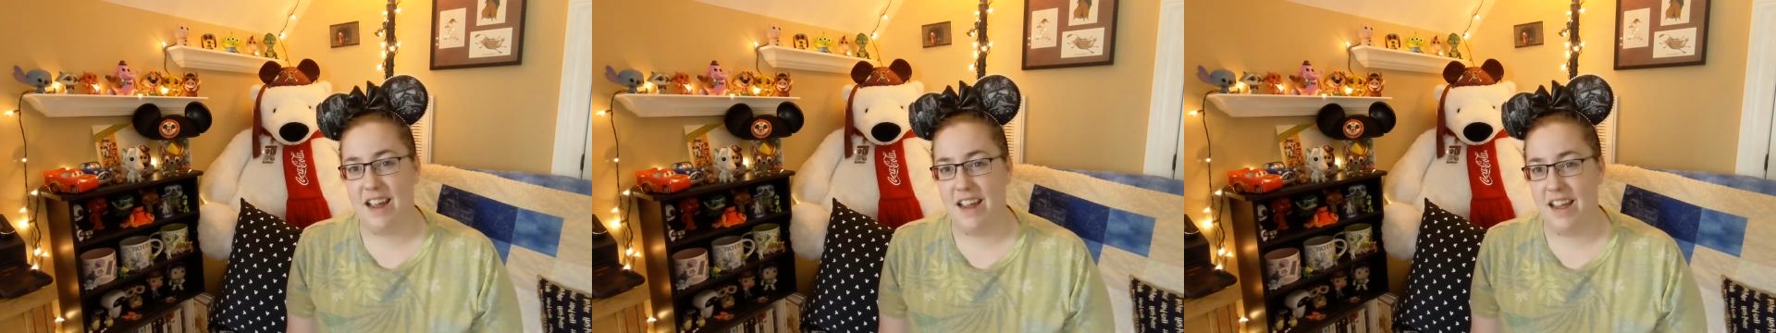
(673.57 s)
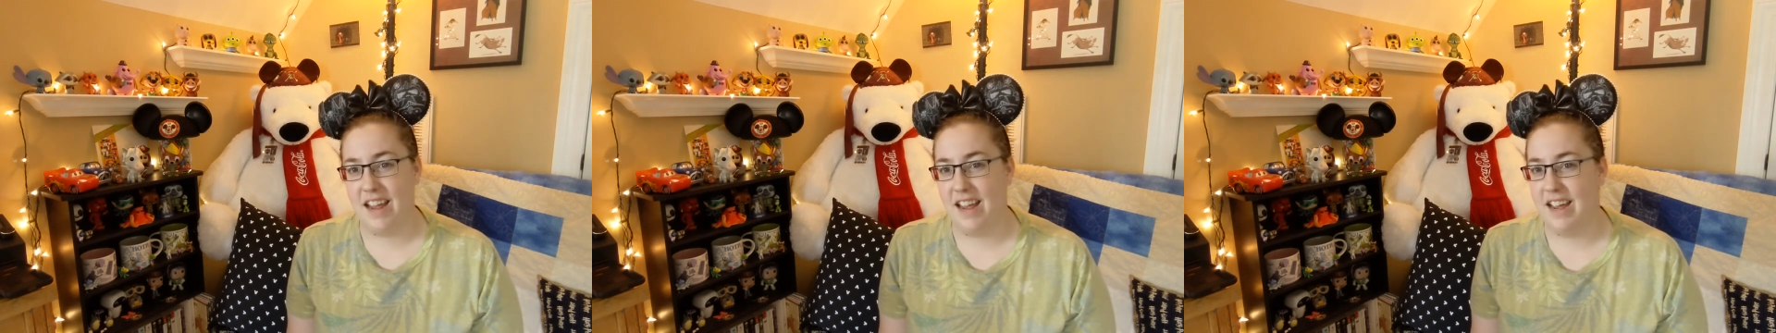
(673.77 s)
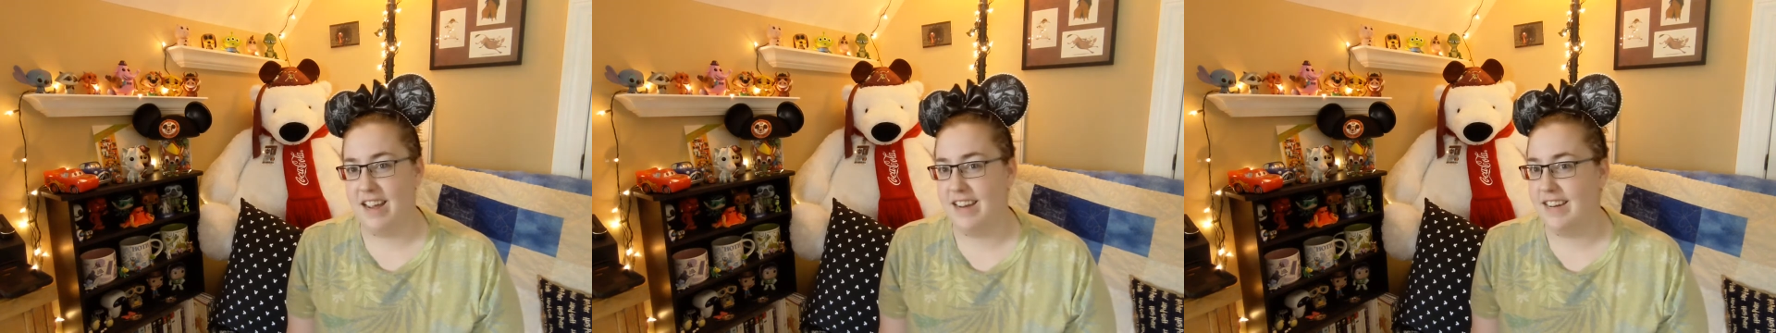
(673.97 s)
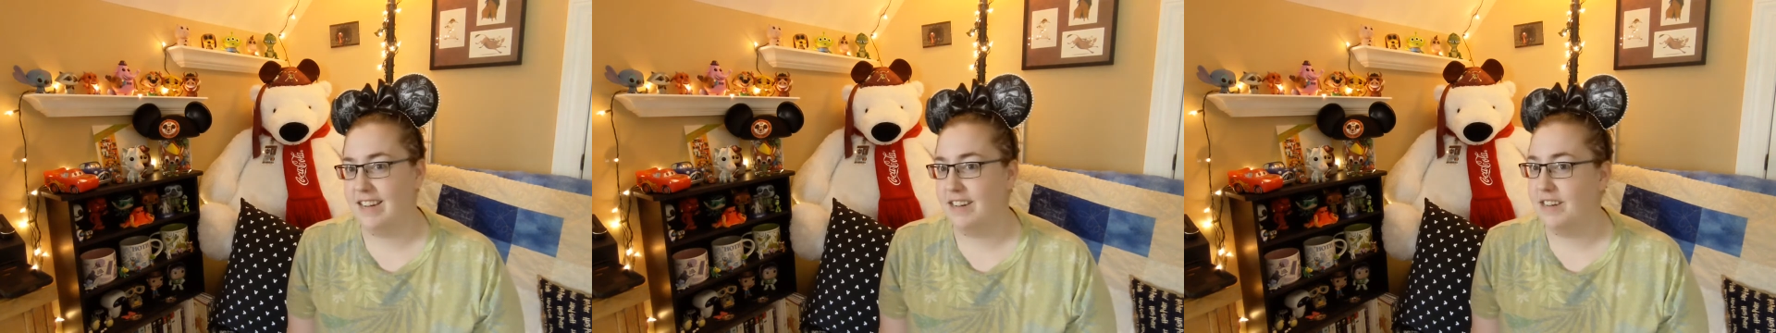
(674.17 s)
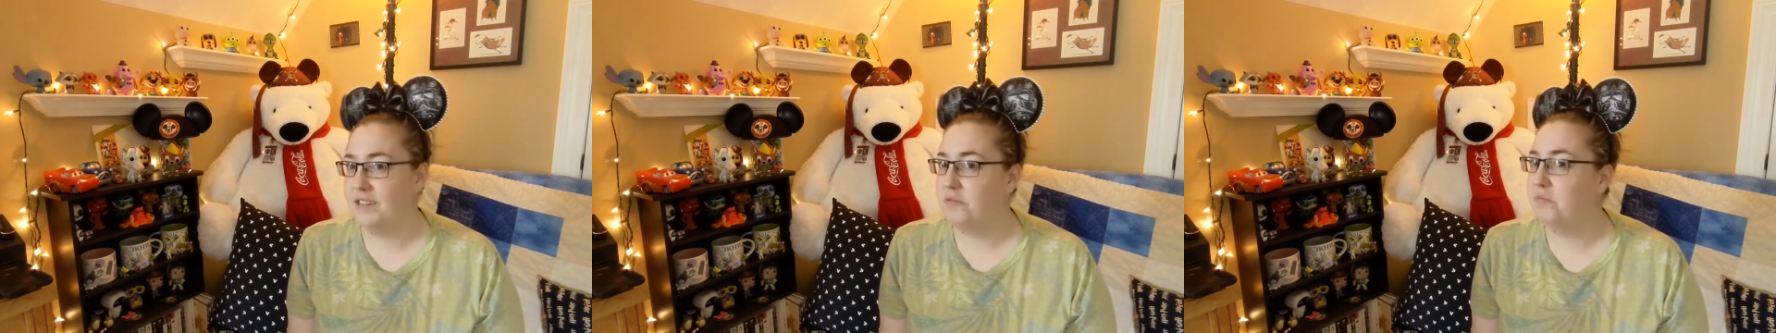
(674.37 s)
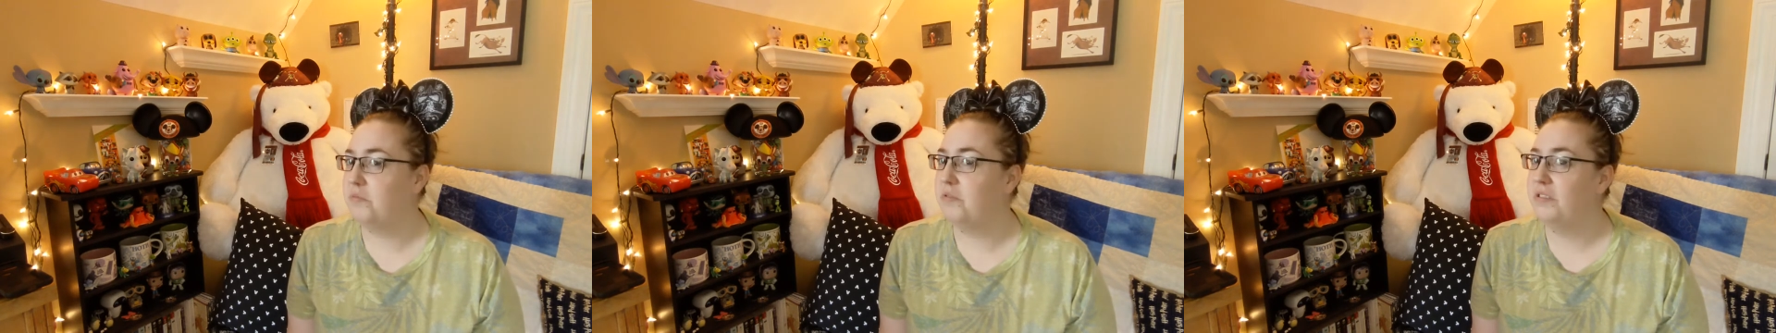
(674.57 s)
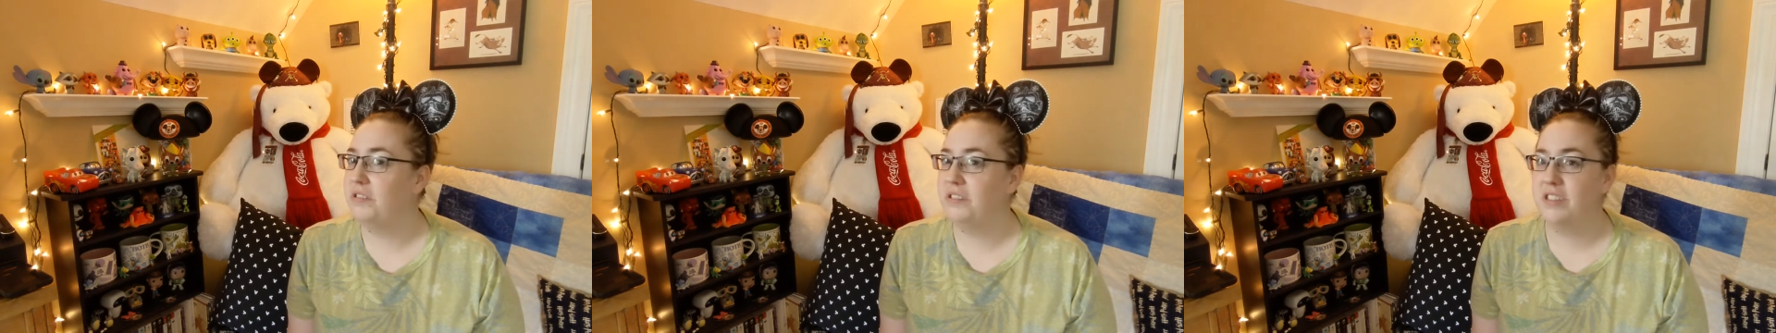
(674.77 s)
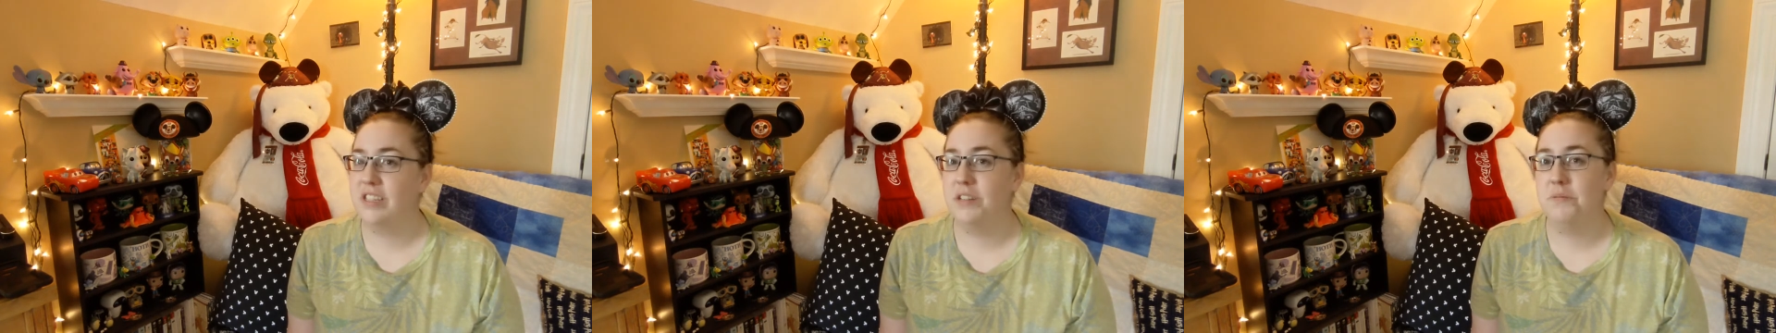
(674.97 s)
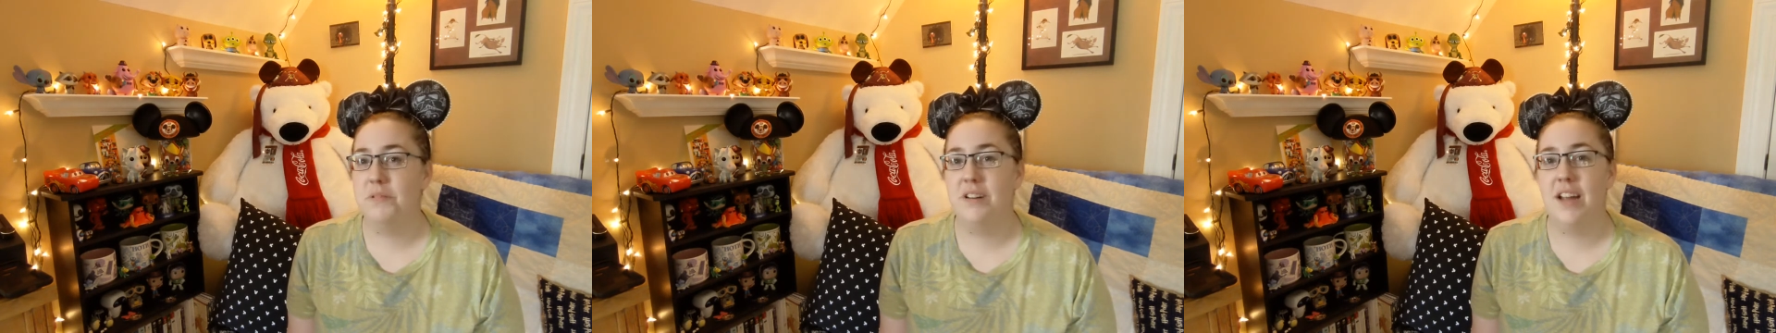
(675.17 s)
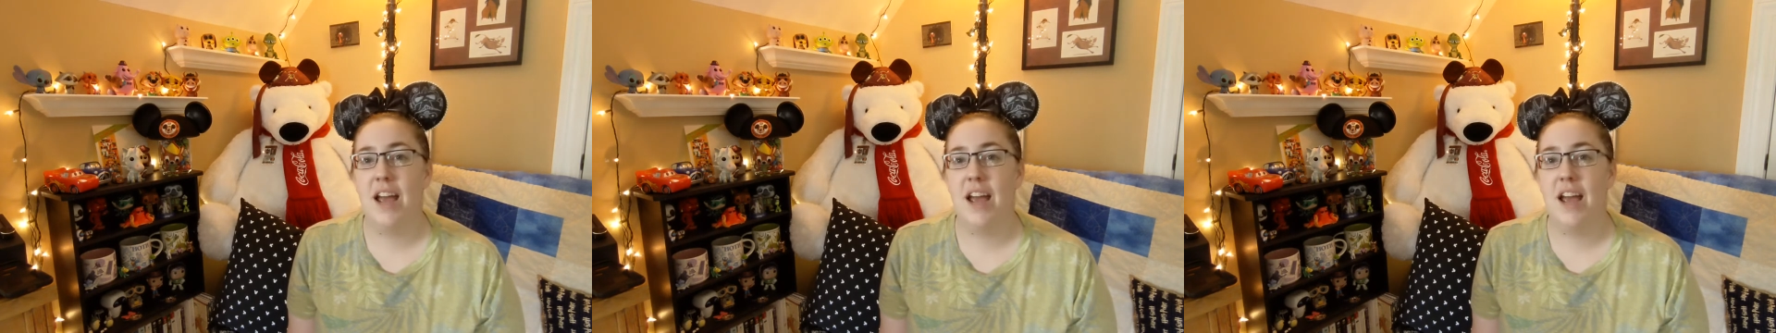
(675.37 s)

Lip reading: and we'll see what